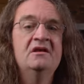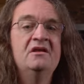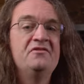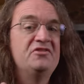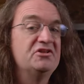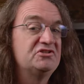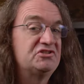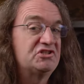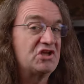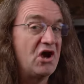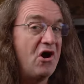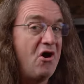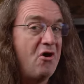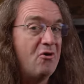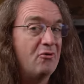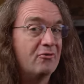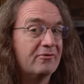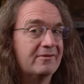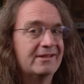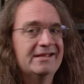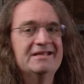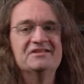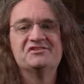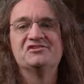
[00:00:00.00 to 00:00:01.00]
The
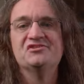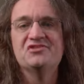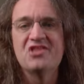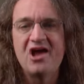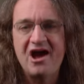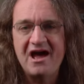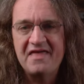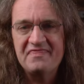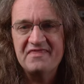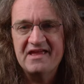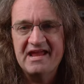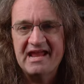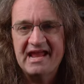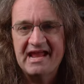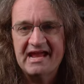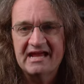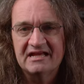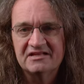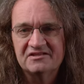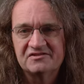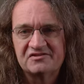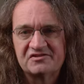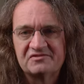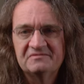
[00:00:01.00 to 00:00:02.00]
tone is not in the
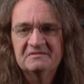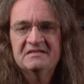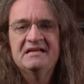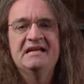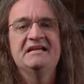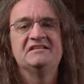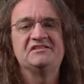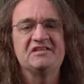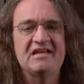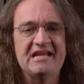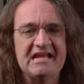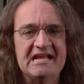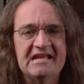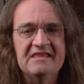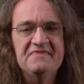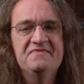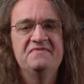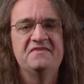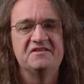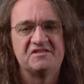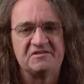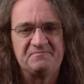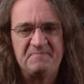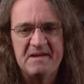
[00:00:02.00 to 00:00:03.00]
hands, it's in
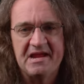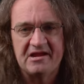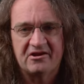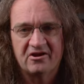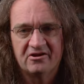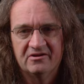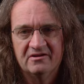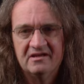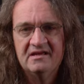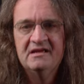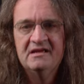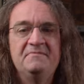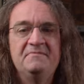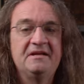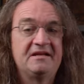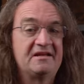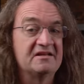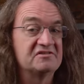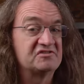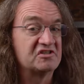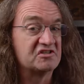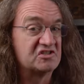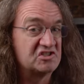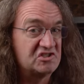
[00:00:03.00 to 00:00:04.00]
the speaker
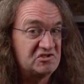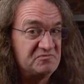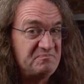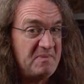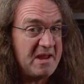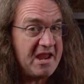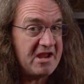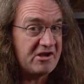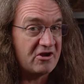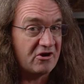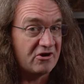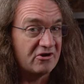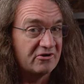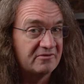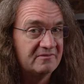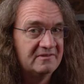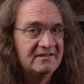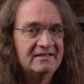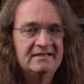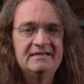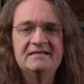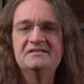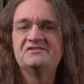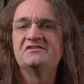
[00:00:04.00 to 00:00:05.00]
because a speaker
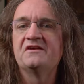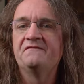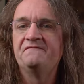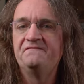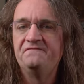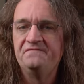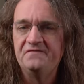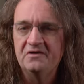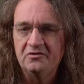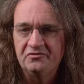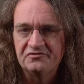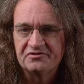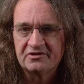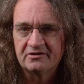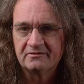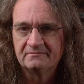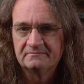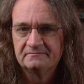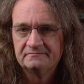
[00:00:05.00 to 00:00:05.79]
is a filter.